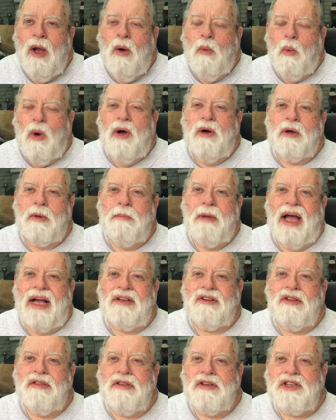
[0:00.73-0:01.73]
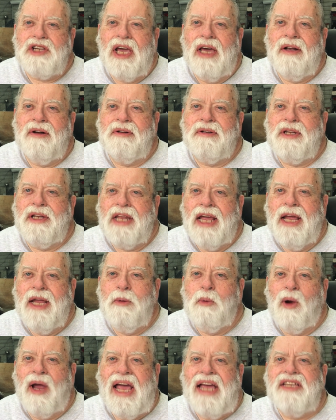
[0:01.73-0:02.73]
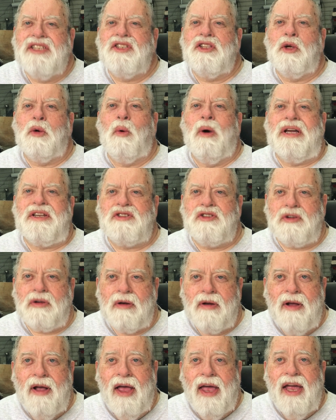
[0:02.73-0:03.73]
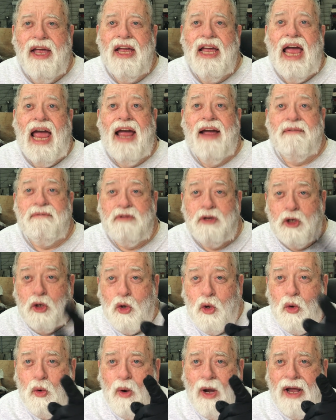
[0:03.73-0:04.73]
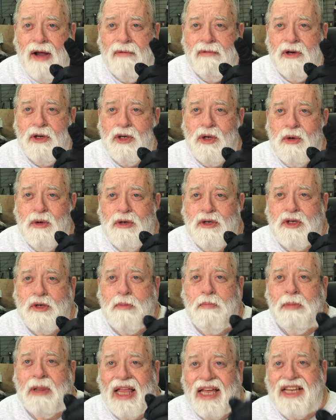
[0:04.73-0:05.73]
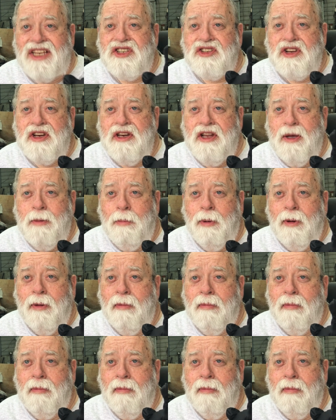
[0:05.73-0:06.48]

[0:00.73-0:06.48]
Welcome back to the channel. Today we're asked the question, have you ever used Plasti Dip?